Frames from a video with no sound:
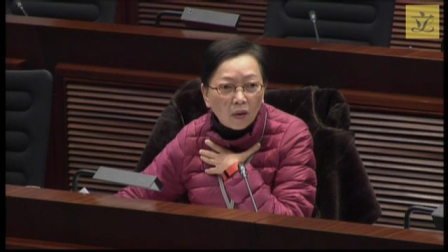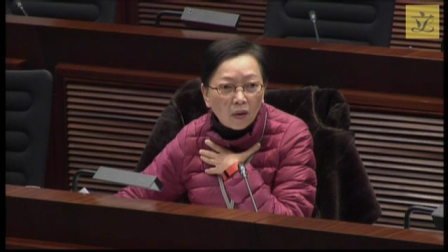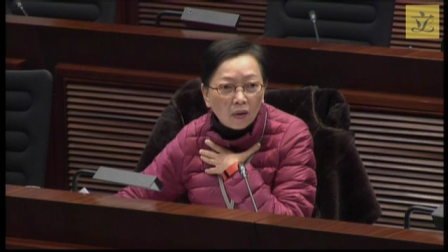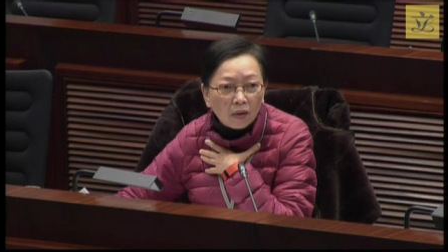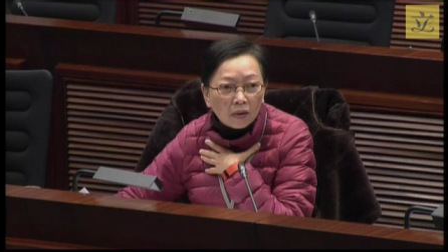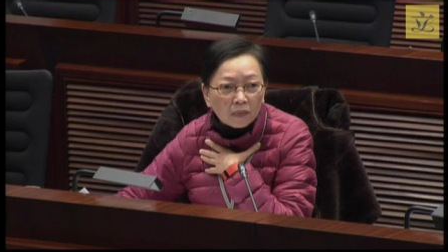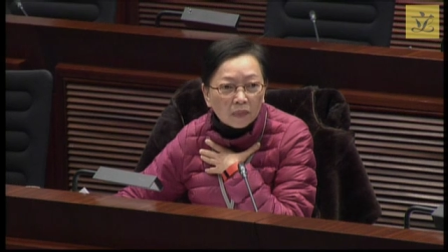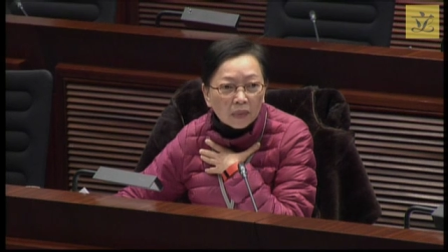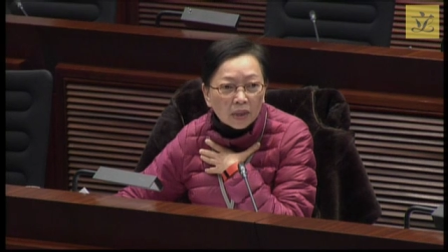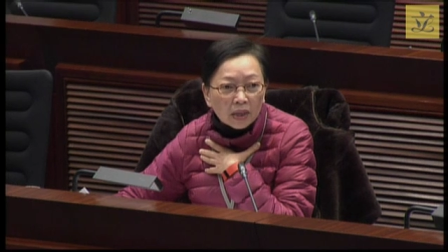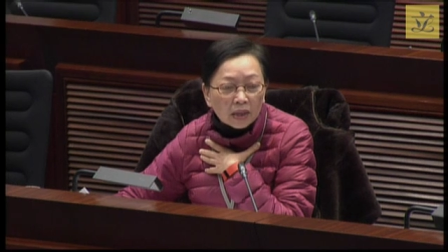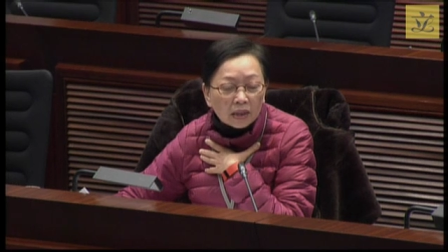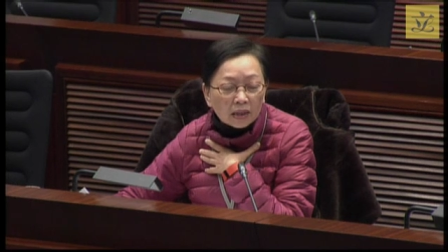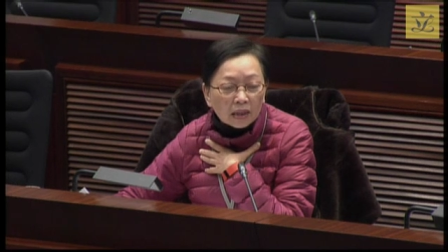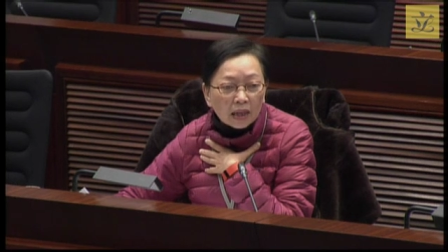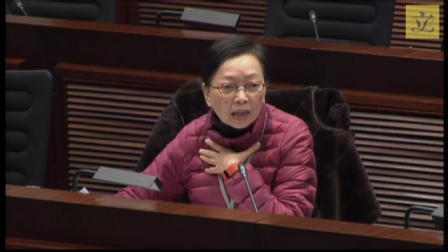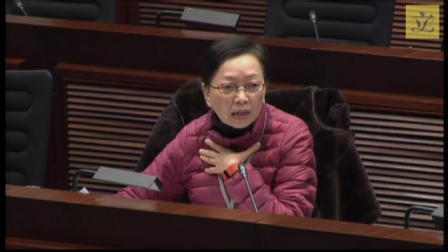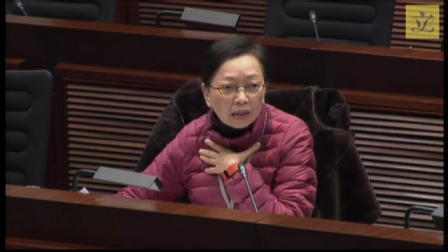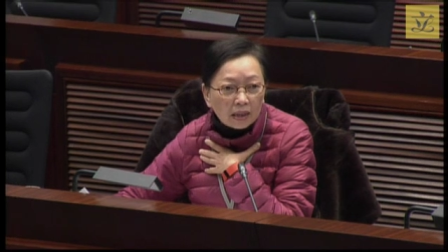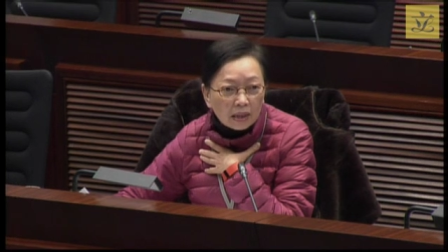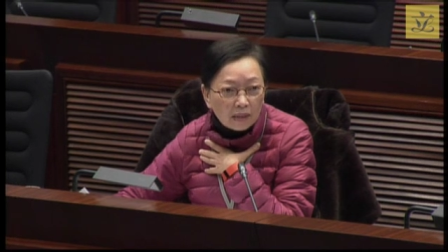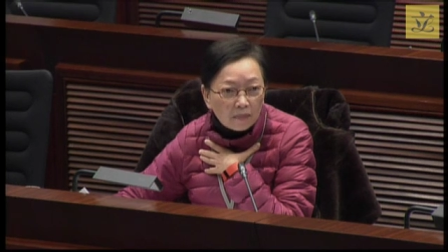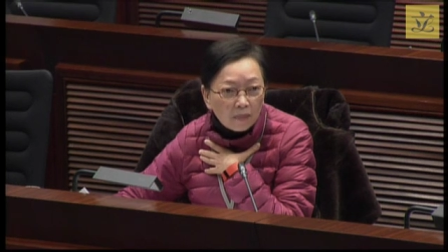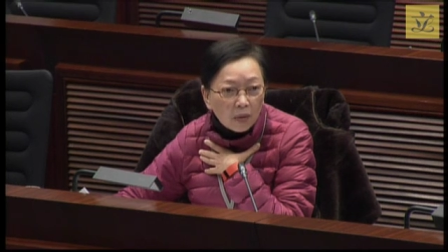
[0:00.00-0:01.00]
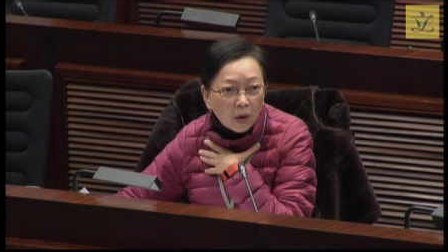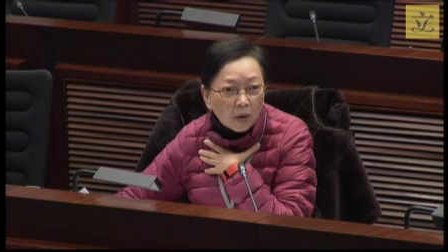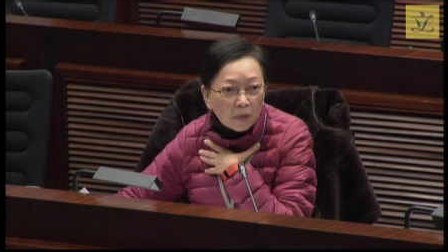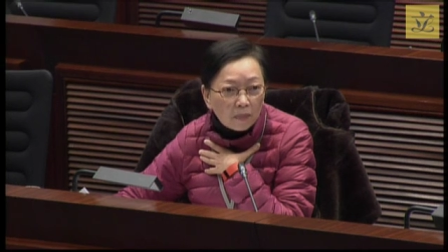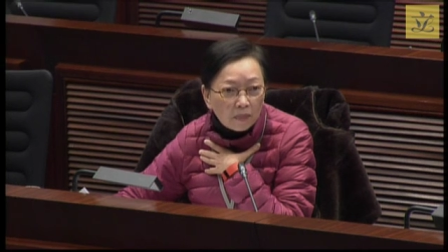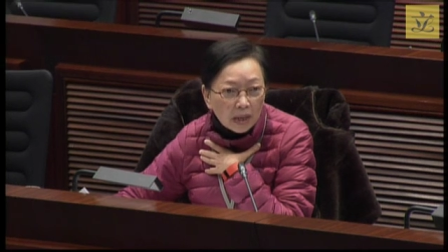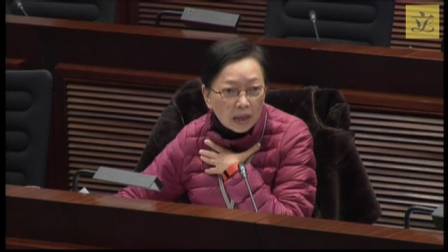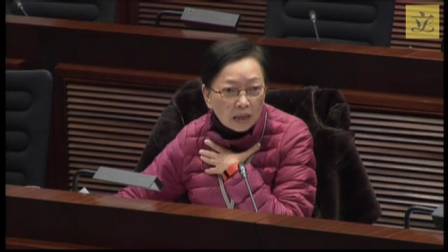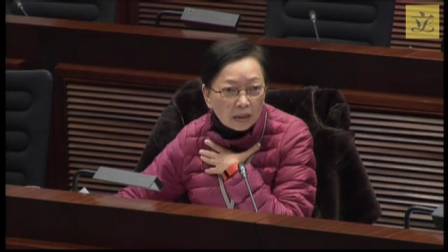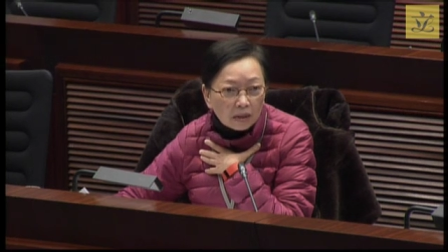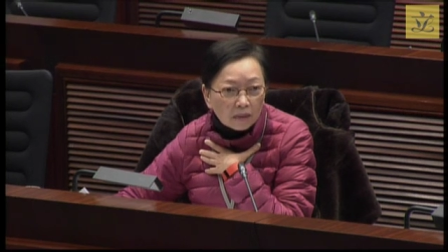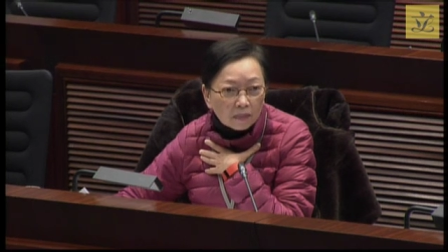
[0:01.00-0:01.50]
For the remaining
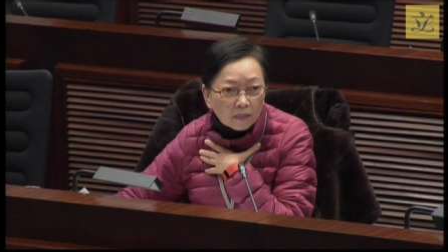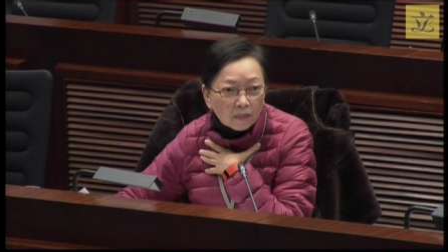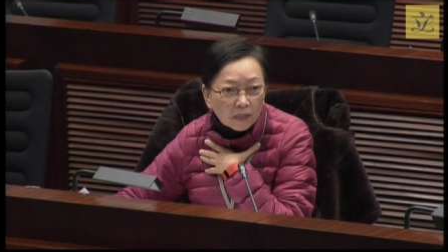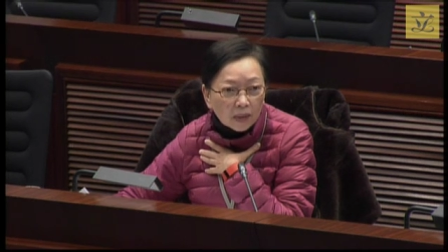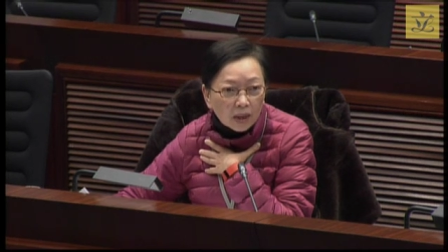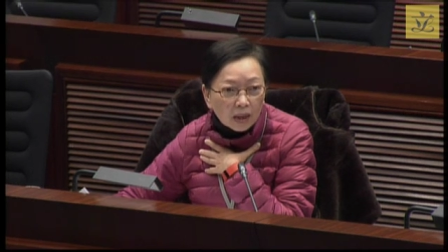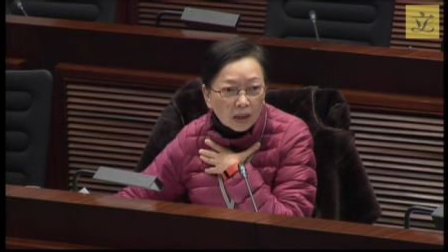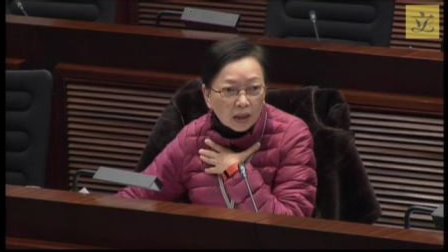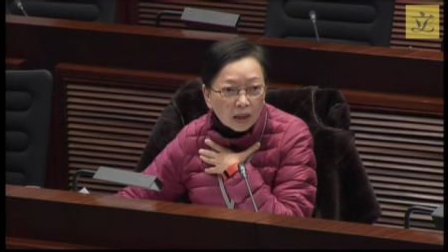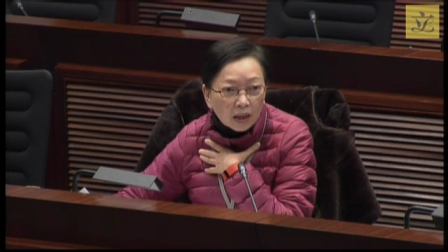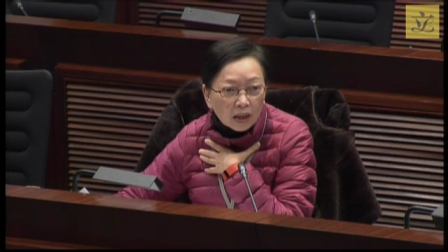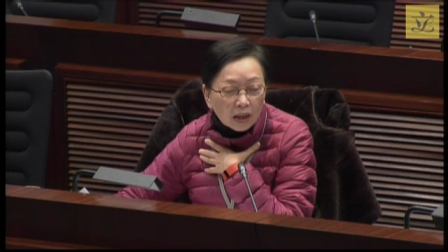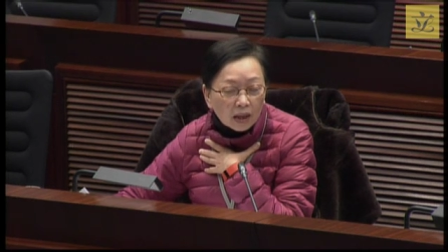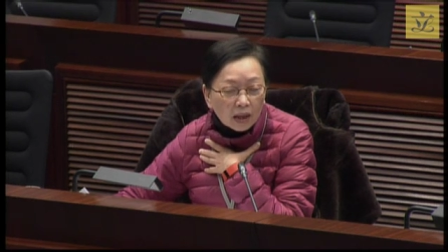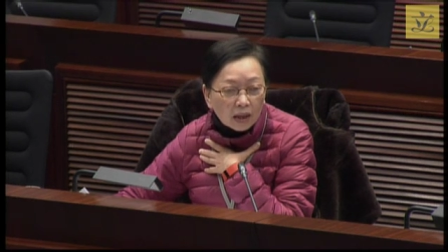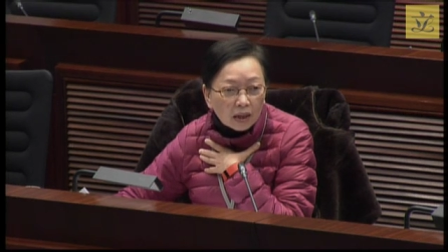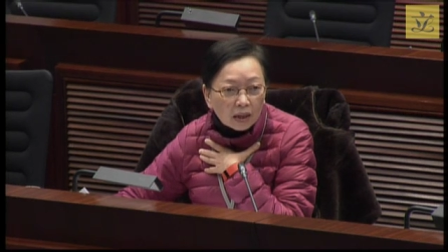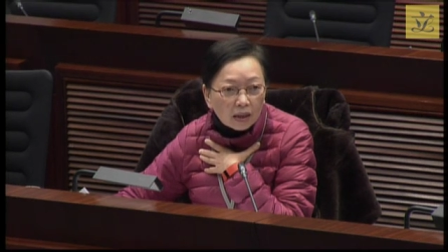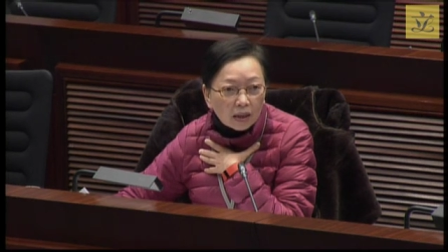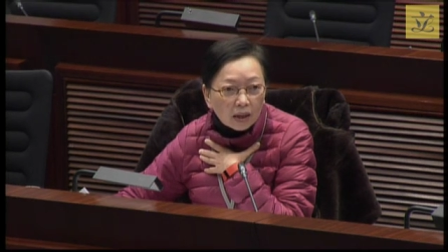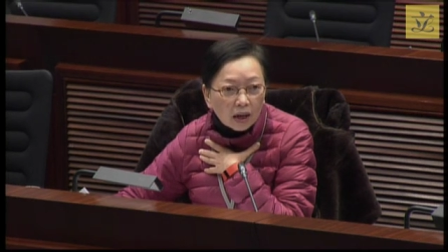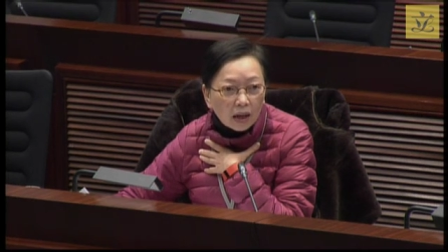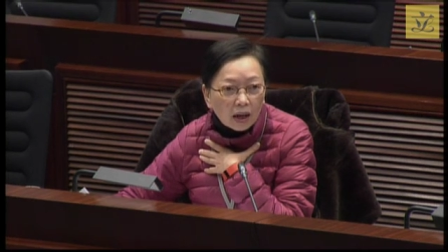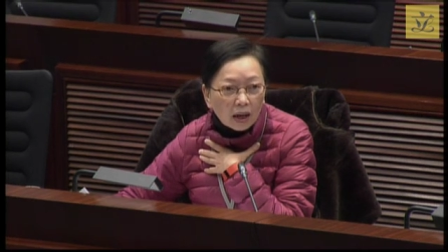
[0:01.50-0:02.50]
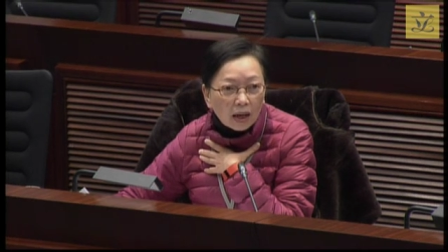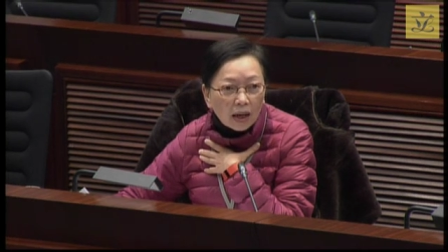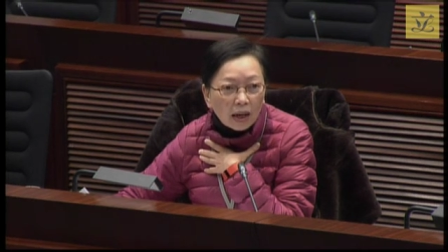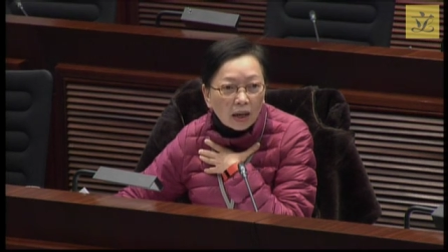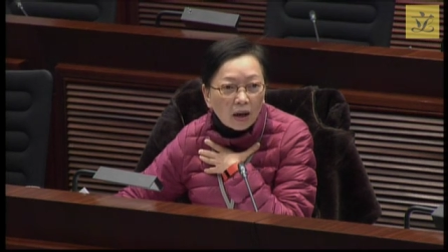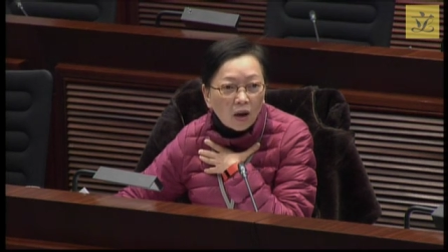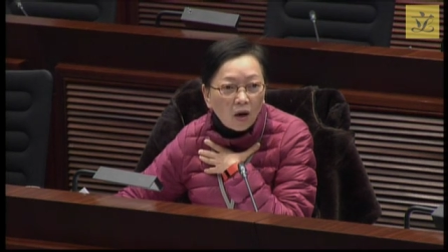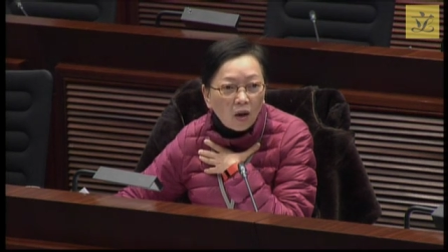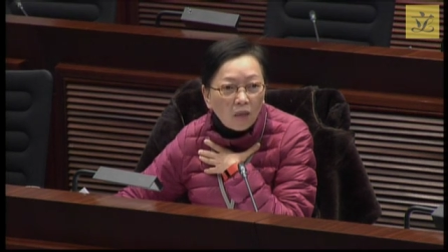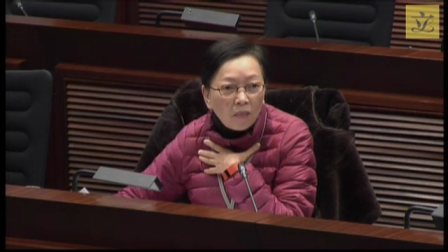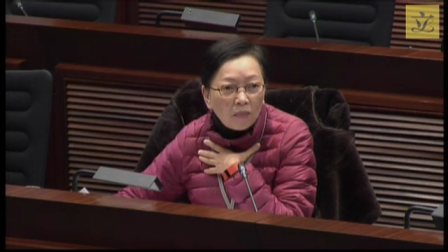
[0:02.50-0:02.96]
174